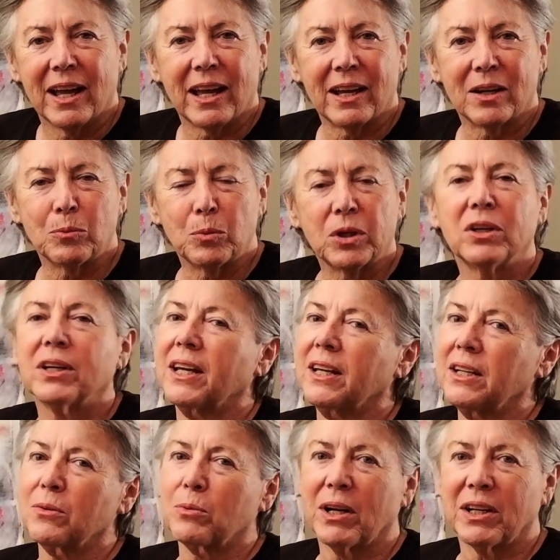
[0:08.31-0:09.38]
and we're
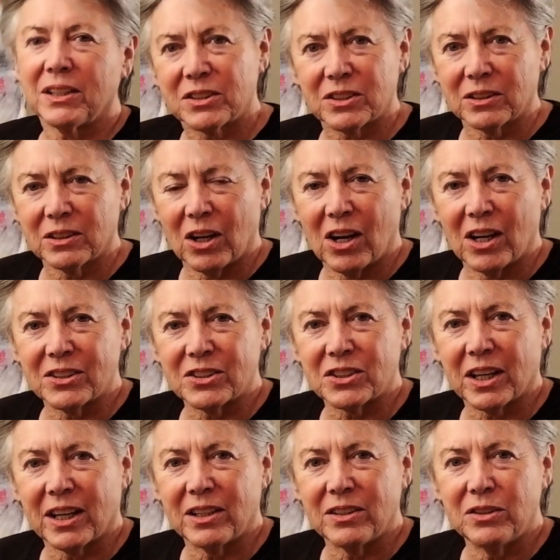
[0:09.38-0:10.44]
getting ready to launch
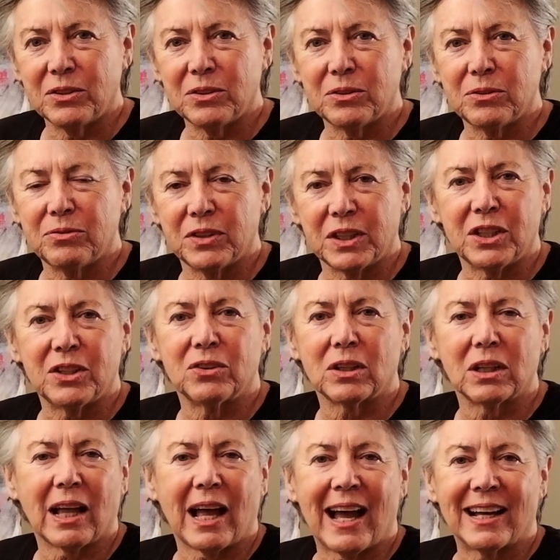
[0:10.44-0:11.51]
a new video
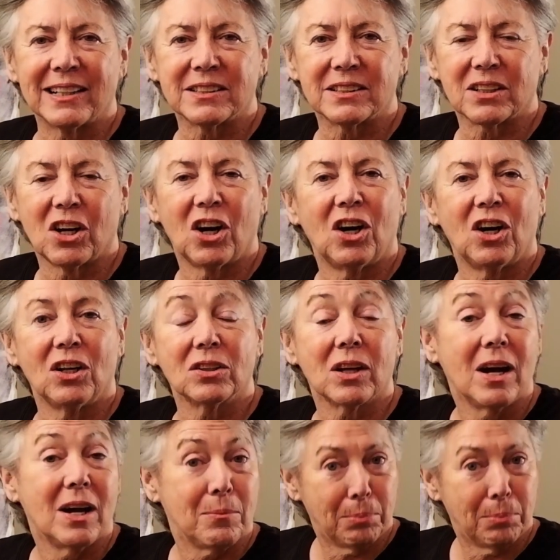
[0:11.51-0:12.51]
class called